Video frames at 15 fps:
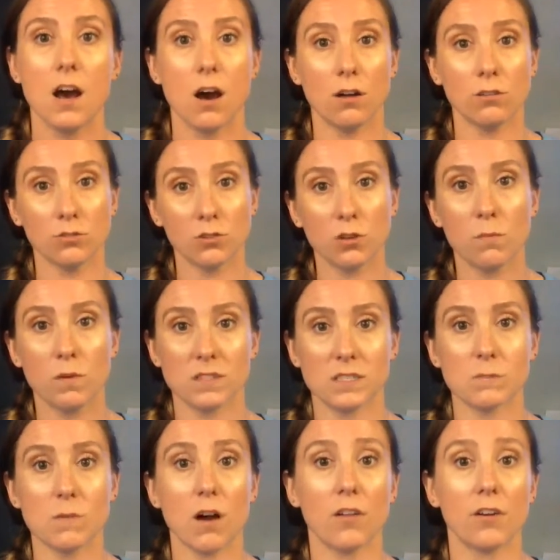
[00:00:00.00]
a little bit
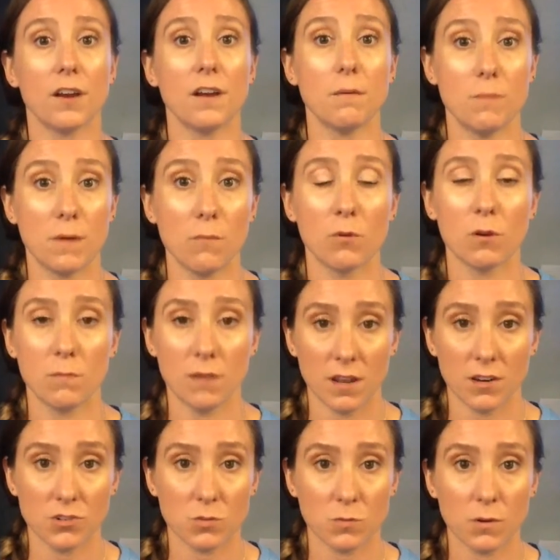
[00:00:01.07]
smaller and a bit more
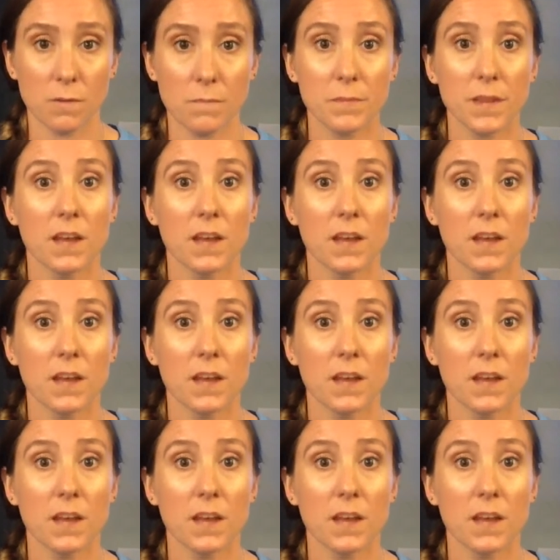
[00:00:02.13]
manageable.